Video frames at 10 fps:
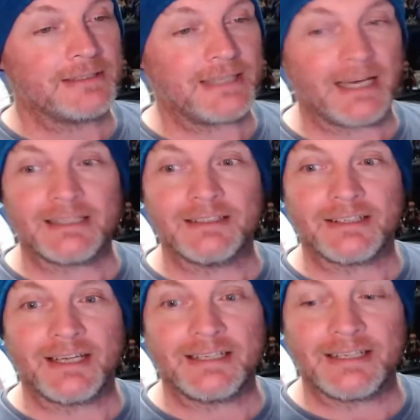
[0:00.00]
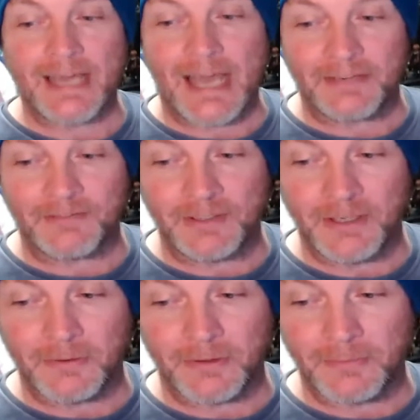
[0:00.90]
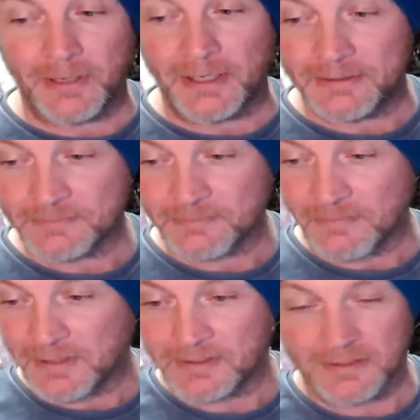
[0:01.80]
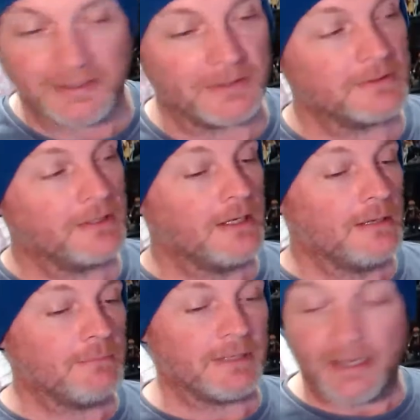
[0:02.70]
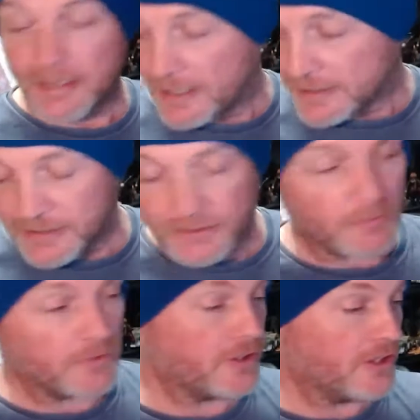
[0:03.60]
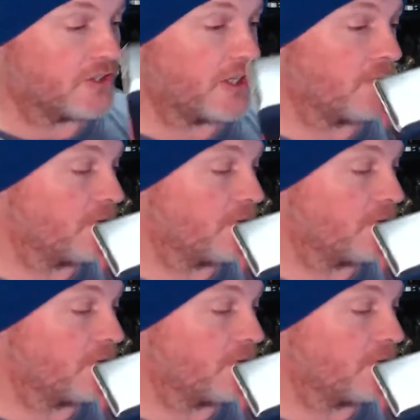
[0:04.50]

got to look into that, if you know what I mean. So, but yeah, guys, I just wanted to show